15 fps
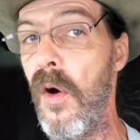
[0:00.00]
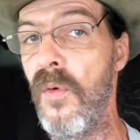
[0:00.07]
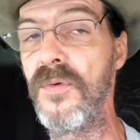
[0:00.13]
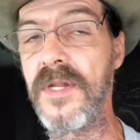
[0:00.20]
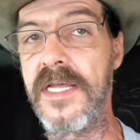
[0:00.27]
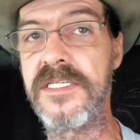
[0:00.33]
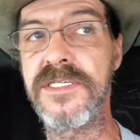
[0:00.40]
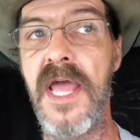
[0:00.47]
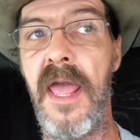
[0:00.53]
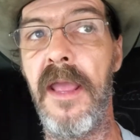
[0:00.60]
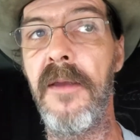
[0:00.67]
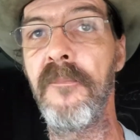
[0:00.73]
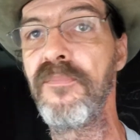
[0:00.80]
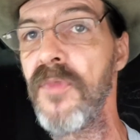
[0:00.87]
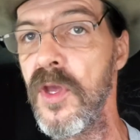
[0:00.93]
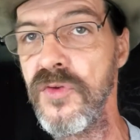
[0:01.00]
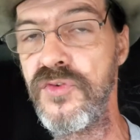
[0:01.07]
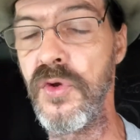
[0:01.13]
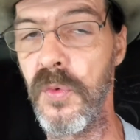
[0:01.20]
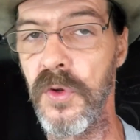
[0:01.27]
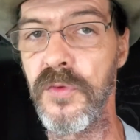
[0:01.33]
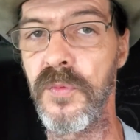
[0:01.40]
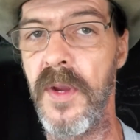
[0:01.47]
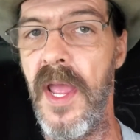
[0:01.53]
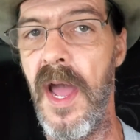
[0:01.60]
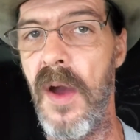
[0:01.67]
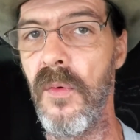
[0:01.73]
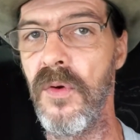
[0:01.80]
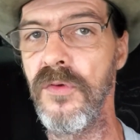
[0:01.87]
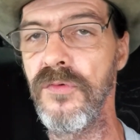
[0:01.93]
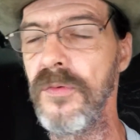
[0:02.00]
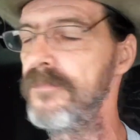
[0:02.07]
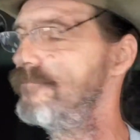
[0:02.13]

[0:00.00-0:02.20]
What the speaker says: only take 2 or 3 hours.